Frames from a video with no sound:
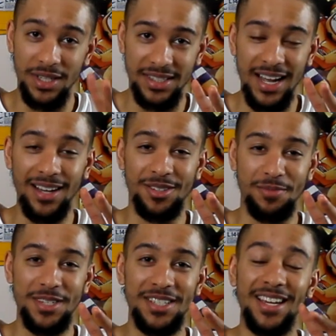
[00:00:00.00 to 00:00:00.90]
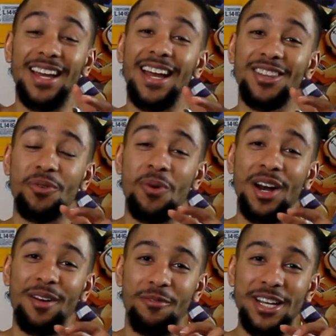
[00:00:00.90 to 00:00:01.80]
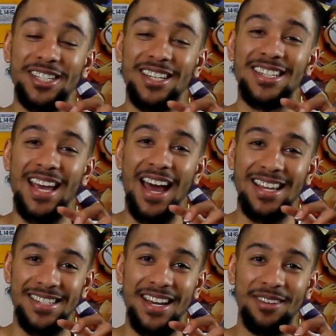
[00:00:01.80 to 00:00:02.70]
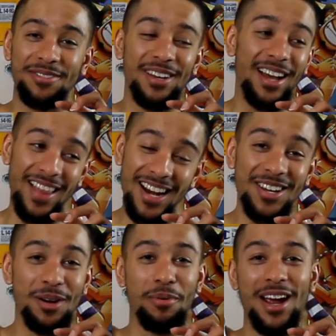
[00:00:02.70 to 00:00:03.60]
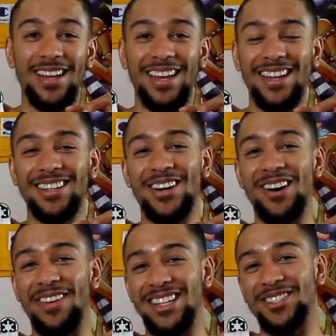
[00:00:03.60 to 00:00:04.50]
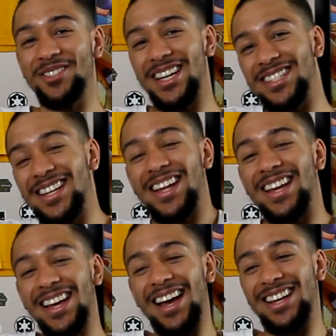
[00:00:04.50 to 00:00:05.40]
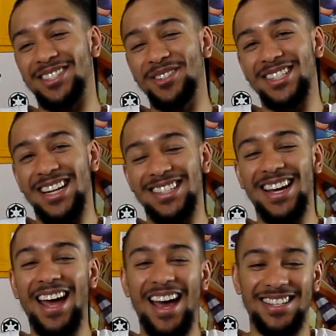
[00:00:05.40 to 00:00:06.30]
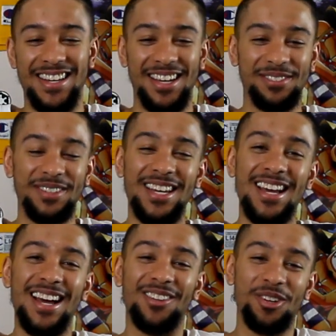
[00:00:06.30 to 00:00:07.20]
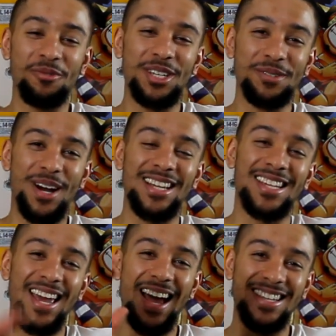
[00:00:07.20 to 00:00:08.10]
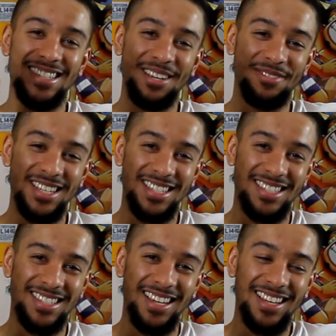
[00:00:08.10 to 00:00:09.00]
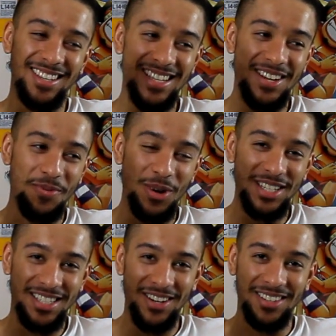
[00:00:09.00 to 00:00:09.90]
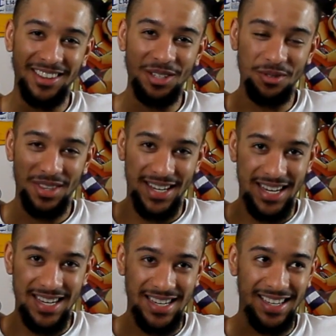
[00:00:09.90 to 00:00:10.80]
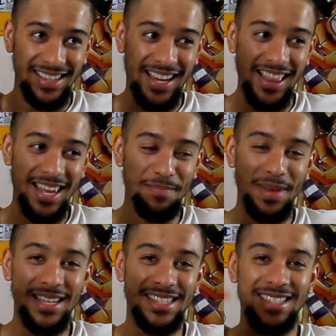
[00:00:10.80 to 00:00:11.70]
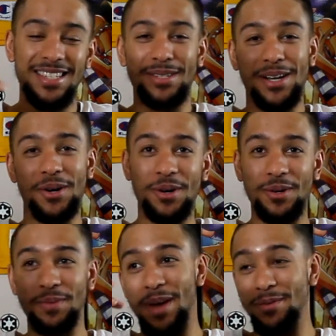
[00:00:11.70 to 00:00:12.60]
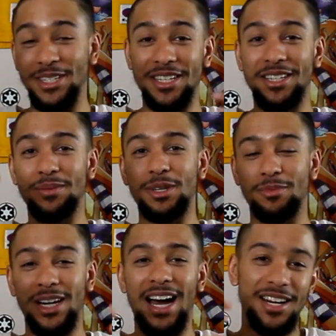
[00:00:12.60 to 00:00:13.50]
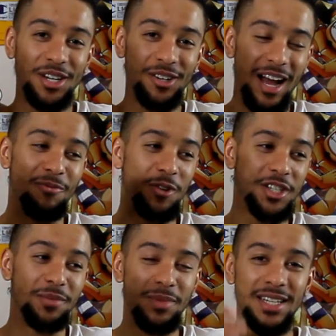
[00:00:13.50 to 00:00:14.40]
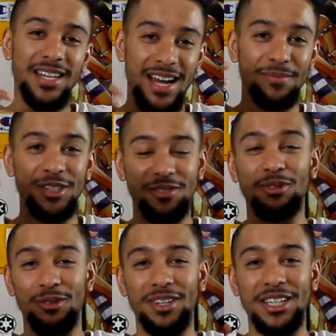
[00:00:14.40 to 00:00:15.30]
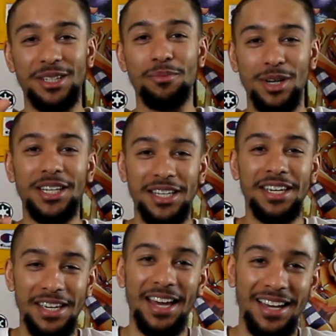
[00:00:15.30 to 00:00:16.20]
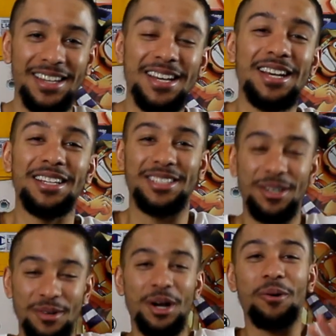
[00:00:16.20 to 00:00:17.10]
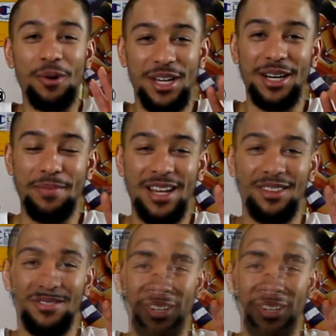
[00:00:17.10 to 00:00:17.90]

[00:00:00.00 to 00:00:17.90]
is Tatsumi, and the one I'm reaching is Azdef. A lot of y'all are probably kicking off as soon as I said Azdef. The only reason why I say Azdef is there's like one certain little thing that like makes it seems like, oh, maybe she could be, but I know I'm reaching big time just for a video, but yeah. So, we'll get about like, the first